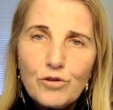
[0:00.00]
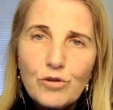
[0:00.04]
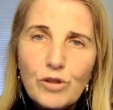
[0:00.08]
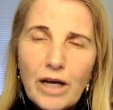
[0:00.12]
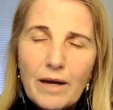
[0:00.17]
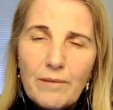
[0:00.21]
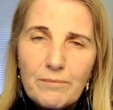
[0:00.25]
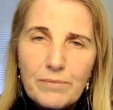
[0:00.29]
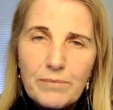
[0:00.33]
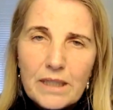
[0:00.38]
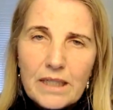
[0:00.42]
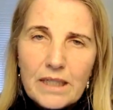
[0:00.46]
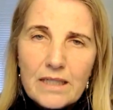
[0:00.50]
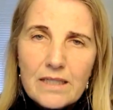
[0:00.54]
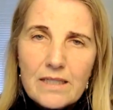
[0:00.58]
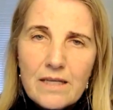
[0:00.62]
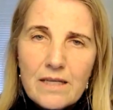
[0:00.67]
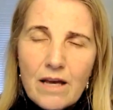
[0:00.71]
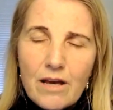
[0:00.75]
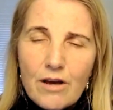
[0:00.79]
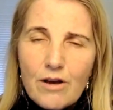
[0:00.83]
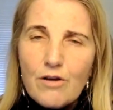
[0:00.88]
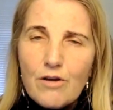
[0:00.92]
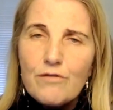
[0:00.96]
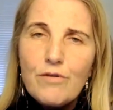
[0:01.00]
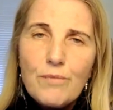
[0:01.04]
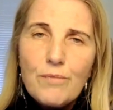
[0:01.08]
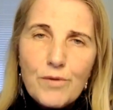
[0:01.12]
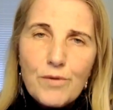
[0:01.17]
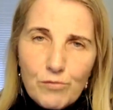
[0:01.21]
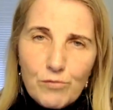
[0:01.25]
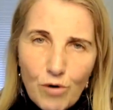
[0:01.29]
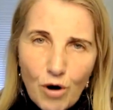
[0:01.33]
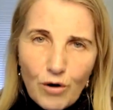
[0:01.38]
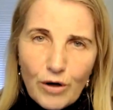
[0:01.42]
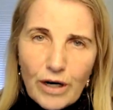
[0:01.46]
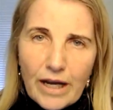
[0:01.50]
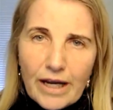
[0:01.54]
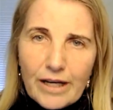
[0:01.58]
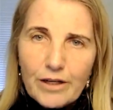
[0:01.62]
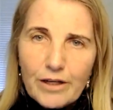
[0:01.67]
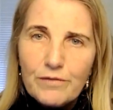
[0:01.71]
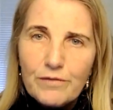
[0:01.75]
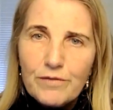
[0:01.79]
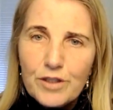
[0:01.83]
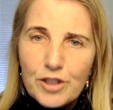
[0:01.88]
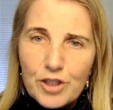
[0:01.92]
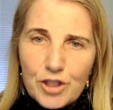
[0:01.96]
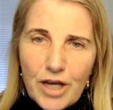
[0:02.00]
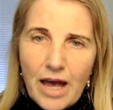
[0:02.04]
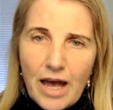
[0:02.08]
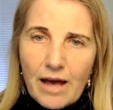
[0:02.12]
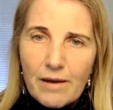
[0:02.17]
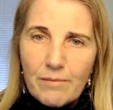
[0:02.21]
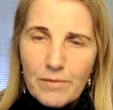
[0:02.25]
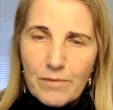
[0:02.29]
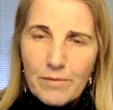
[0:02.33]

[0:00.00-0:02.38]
companies from the rollout of the jab.